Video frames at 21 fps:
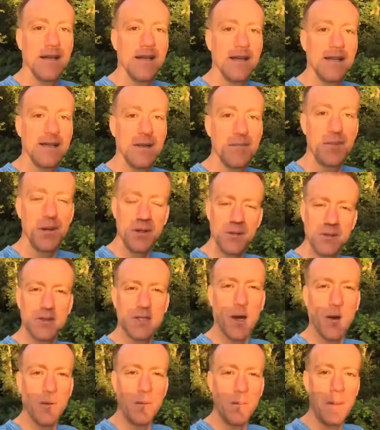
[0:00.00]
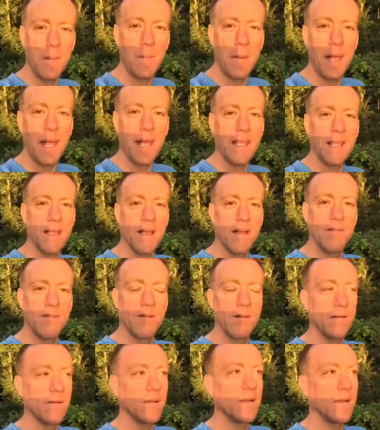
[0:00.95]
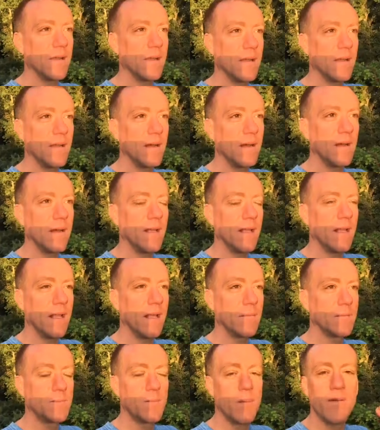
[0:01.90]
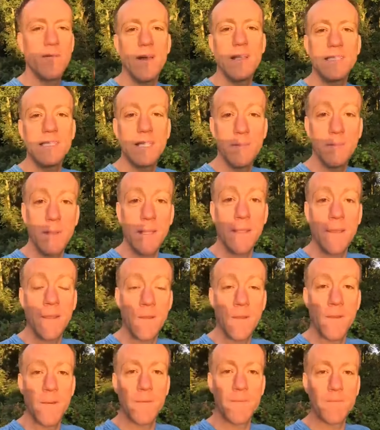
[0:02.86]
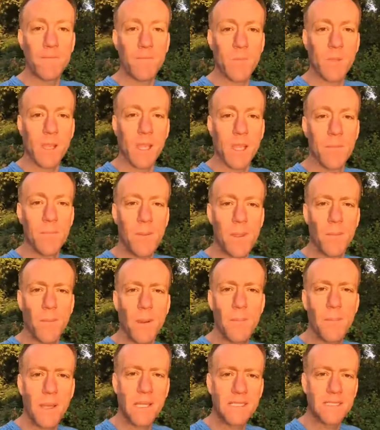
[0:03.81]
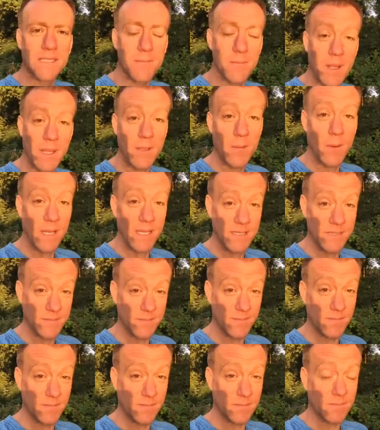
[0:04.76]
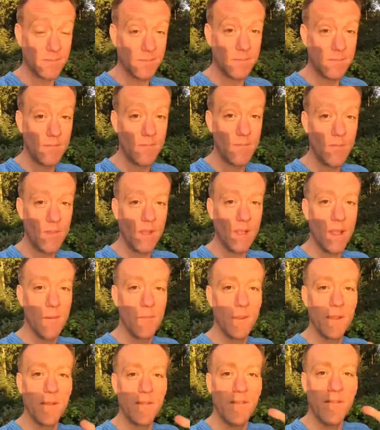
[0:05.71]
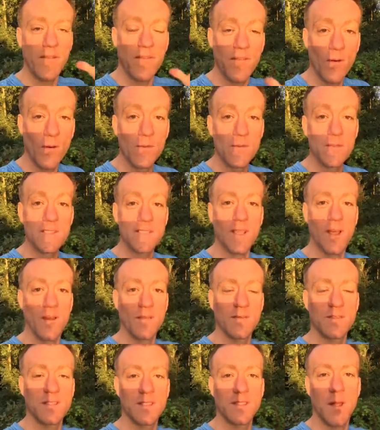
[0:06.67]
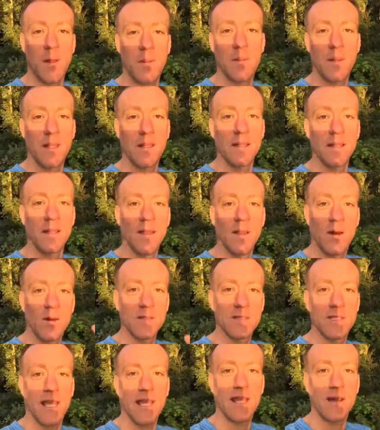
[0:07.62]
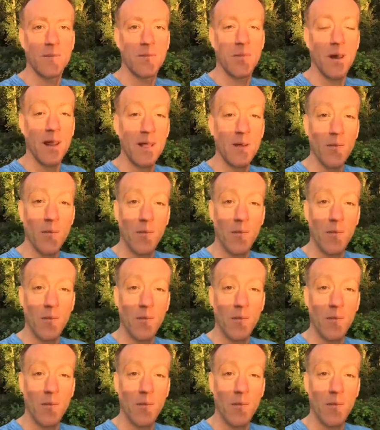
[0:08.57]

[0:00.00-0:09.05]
the booze was holding me back. I thought it was preventing me being my best in many ways. But the thought of stopping or taking a break